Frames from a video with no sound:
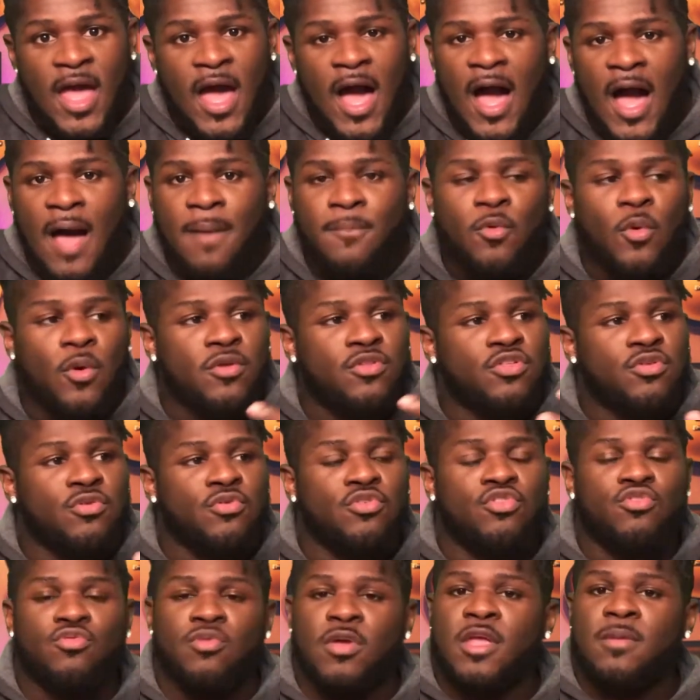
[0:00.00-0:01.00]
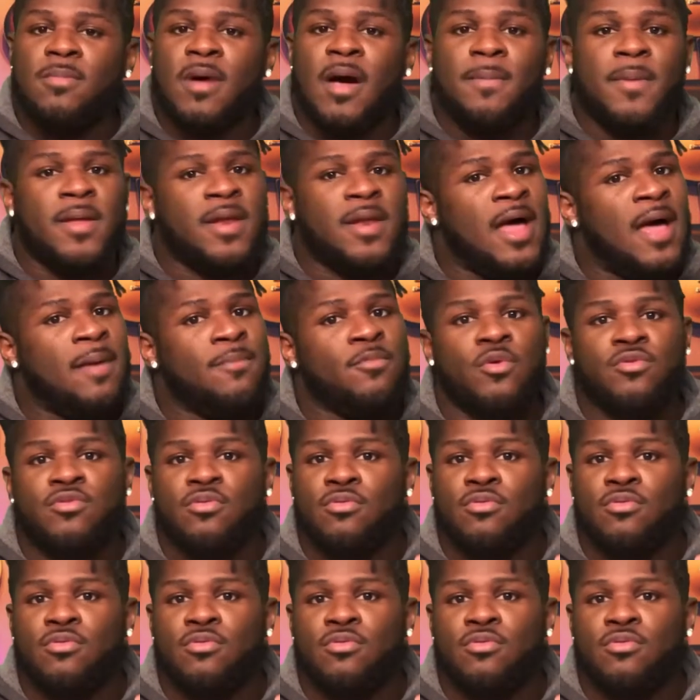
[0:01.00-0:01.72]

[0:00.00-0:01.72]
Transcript: I'm going to dream up and I'm going